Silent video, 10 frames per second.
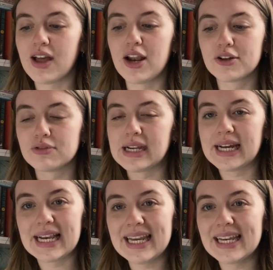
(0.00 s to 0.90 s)
It looks really
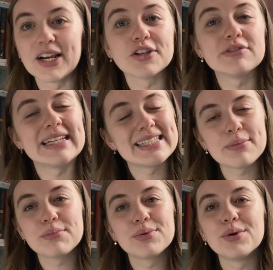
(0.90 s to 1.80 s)
clean. It looks really
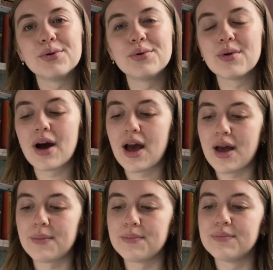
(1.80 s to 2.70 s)
simple.
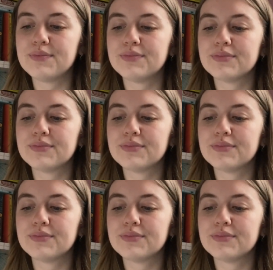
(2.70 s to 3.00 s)
Um,